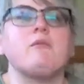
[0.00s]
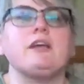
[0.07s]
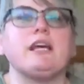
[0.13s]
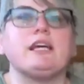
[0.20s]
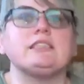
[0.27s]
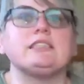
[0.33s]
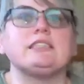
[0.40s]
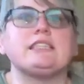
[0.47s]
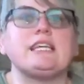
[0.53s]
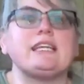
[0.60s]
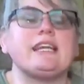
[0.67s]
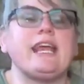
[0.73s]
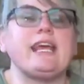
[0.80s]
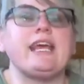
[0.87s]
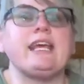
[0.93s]
because
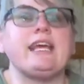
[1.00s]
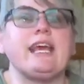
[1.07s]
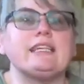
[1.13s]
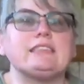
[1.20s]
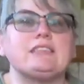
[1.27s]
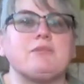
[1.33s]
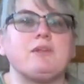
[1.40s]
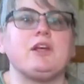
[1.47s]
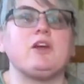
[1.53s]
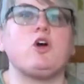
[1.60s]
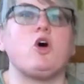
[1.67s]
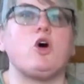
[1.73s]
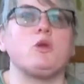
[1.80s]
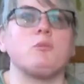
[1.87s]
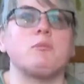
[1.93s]
they can get something
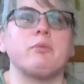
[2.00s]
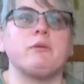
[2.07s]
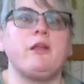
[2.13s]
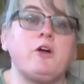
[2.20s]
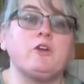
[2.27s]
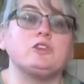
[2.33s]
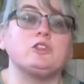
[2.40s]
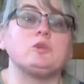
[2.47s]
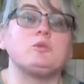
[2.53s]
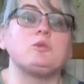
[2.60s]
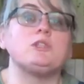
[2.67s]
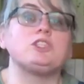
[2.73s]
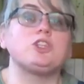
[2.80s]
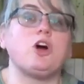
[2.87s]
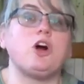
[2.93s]
called bloat,
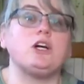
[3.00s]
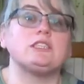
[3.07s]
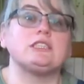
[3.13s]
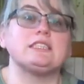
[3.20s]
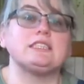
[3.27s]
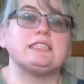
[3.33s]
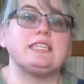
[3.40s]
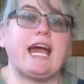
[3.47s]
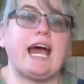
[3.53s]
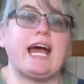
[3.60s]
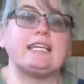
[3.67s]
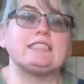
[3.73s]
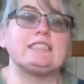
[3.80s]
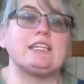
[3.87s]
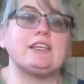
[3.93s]
which causes
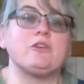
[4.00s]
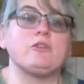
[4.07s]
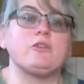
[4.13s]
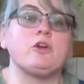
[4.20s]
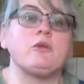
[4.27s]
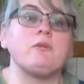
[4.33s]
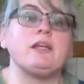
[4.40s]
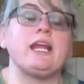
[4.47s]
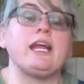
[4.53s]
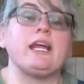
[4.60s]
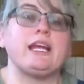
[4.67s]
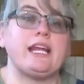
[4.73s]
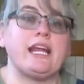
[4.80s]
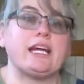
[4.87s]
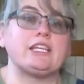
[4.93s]
gas in the rumen
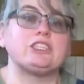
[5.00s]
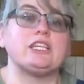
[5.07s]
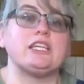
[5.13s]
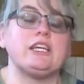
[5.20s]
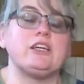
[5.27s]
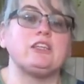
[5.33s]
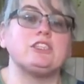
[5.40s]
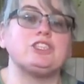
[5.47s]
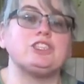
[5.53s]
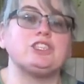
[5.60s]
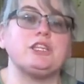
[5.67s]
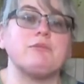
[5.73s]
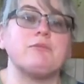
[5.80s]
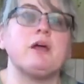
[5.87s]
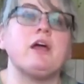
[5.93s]
and can actually kill a
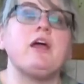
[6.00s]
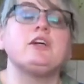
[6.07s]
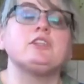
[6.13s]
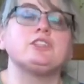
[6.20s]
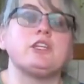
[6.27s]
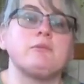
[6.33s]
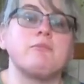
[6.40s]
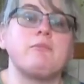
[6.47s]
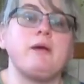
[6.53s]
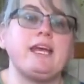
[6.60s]
sheep. So the